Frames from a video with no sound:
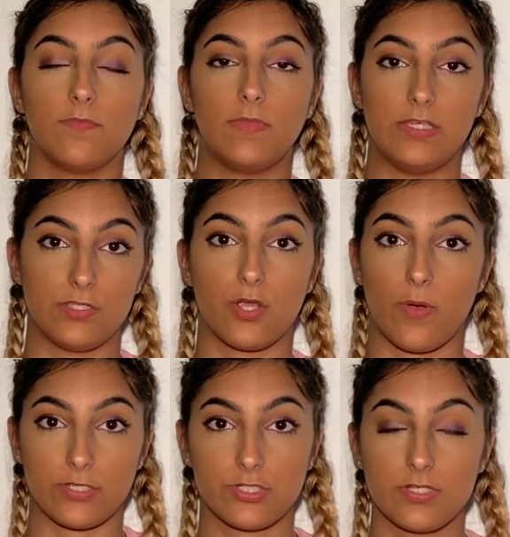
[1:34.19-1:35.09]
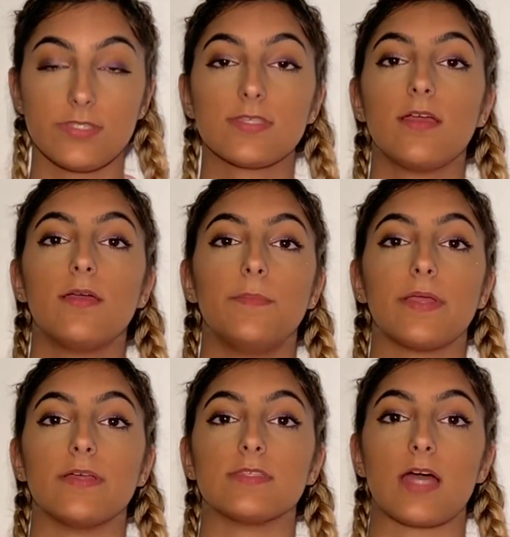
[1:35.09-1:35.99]
easier questions
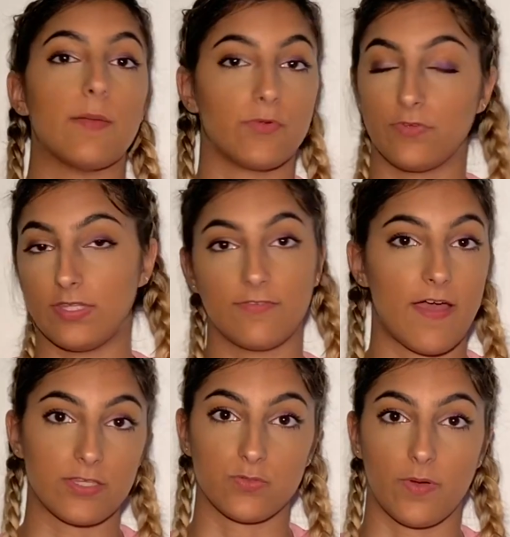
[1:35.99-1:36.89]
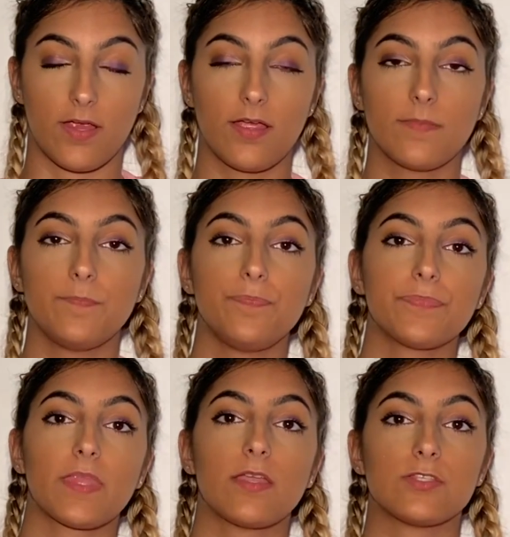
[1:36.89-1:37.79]
because I'm a really fast worker.
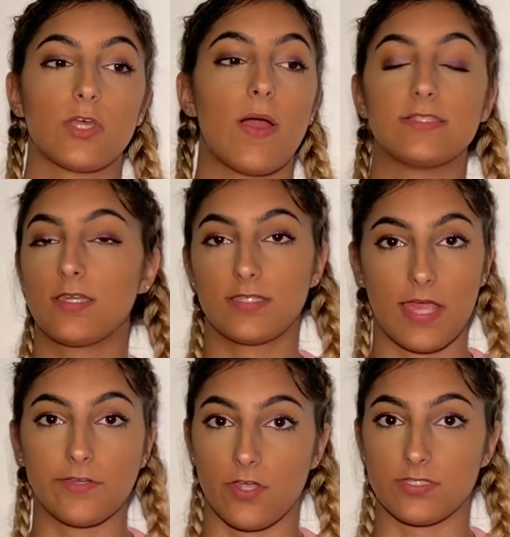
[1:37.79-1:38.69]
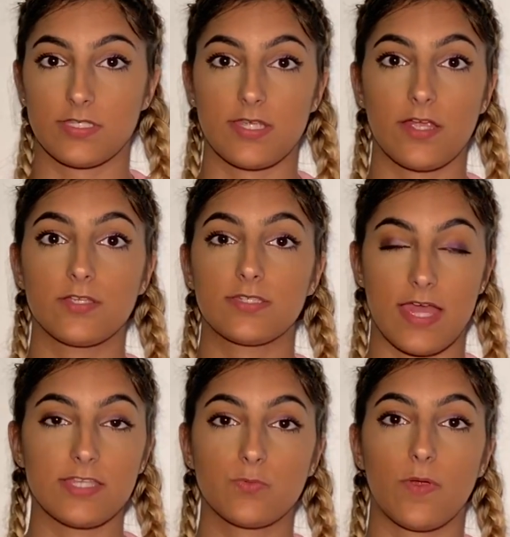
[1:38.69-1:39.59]
So I did a diagnostic
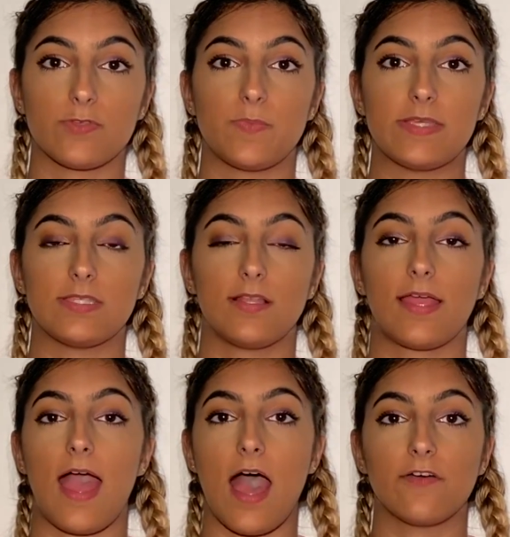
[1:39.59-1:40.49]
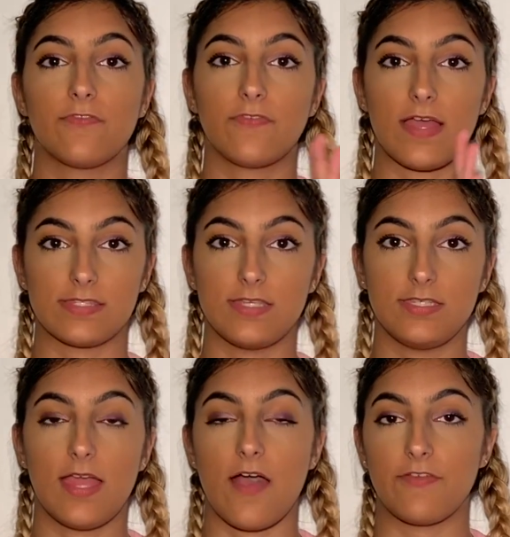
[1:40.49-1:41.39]
test where it was basically half
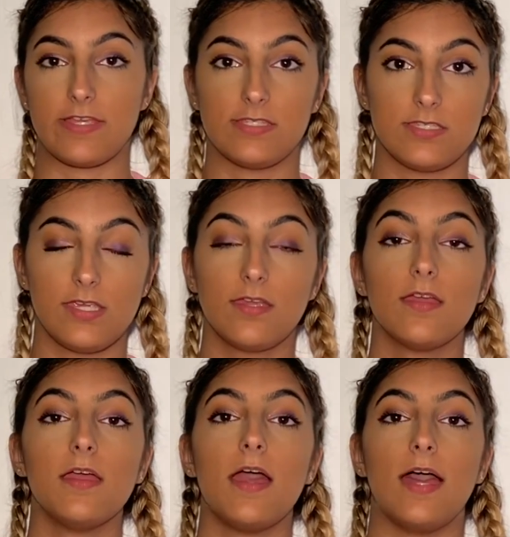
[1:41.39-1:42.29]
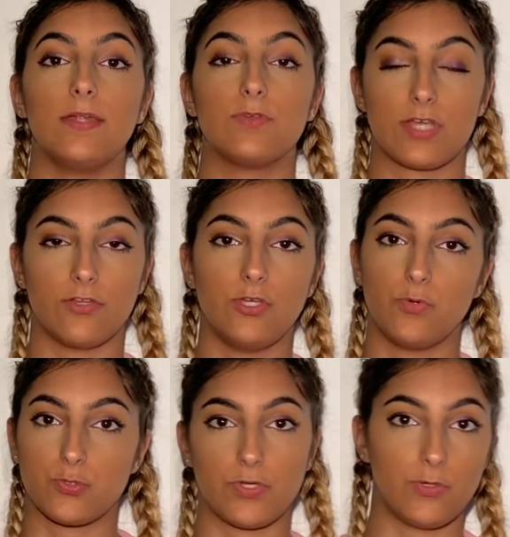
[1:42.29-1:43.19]
SAT, half ACT, and it would tell you
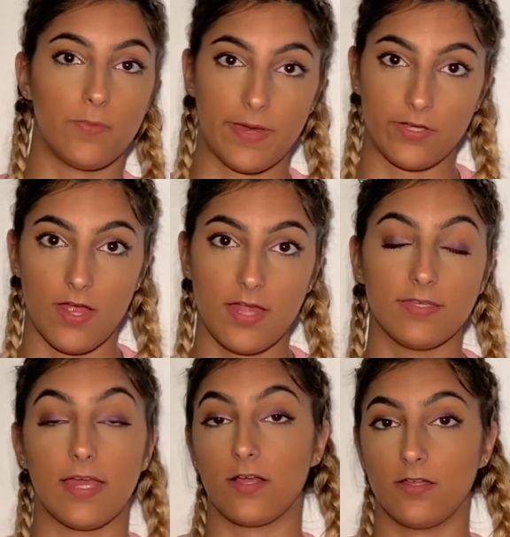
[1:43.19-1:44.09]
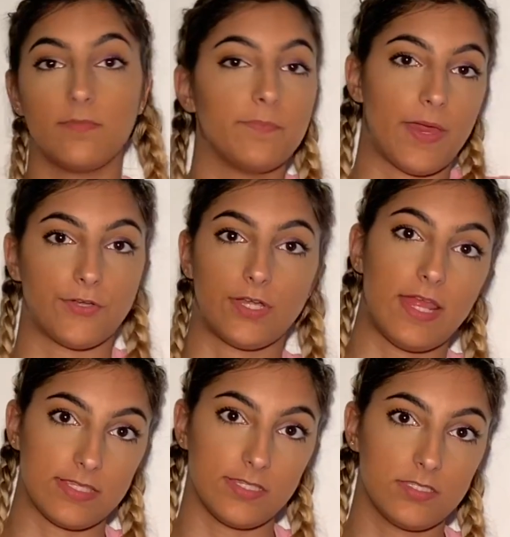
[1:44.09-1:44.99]
which one you were better at, and I got better at
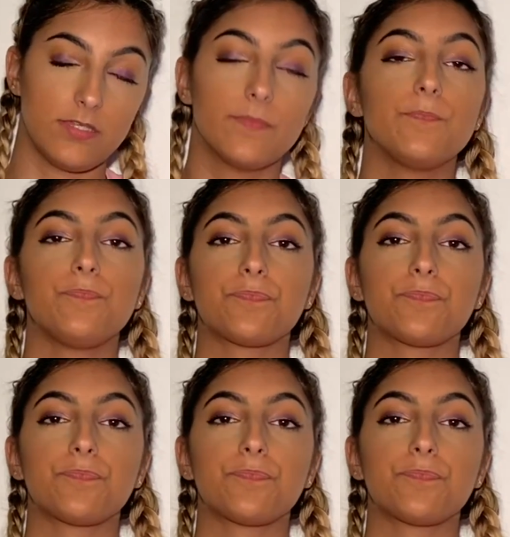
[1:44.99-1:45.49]
ACT.